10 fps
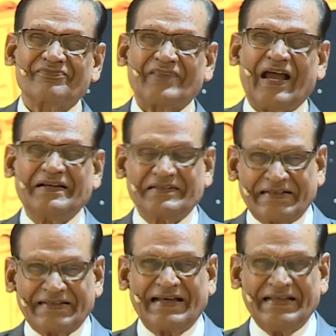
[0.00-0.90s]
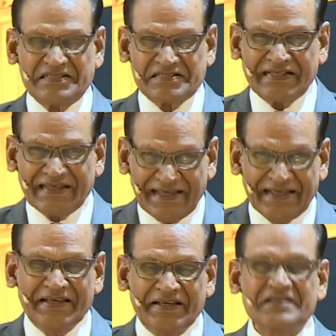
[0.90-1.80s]
And Christ
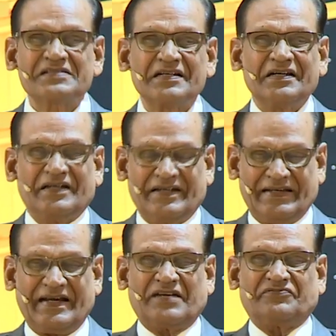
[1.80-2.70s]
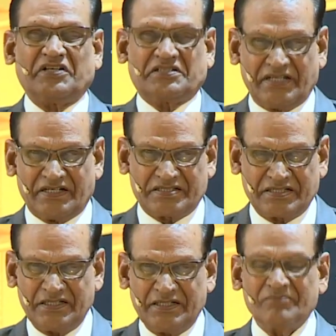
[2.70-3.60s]
is head of the church.
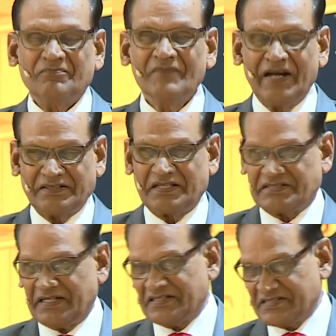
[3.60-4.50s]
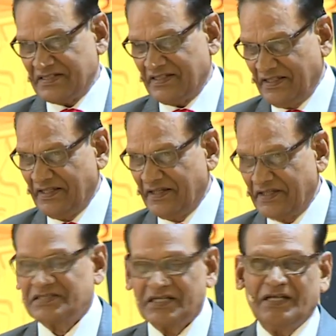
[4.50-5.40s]
And the church is
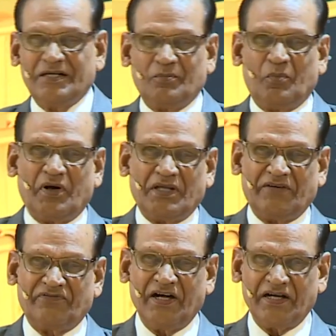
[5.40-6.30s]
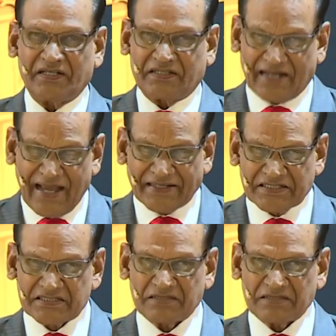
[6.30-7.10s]
body of Christ.